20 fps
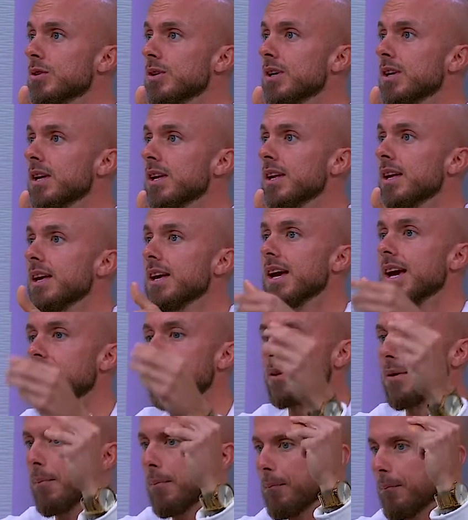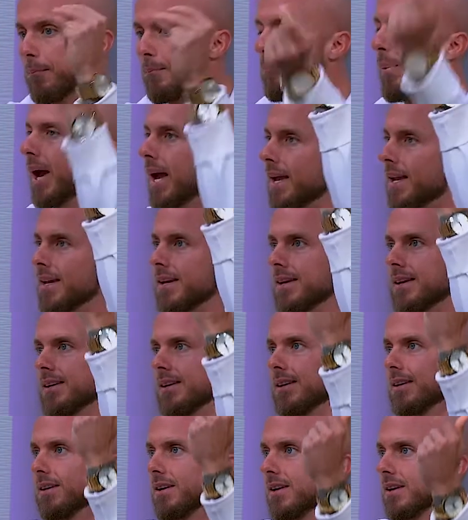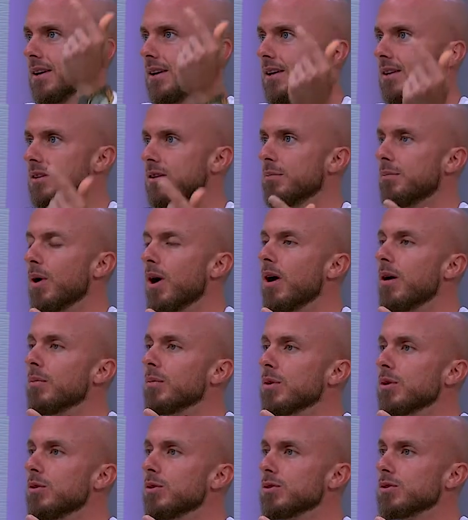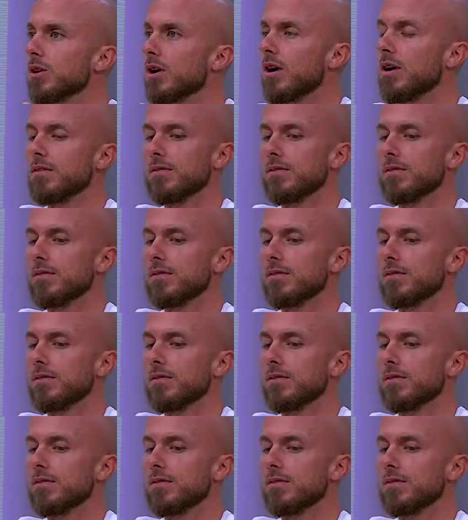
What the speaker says: Mm. And the bang, the bomb goes off.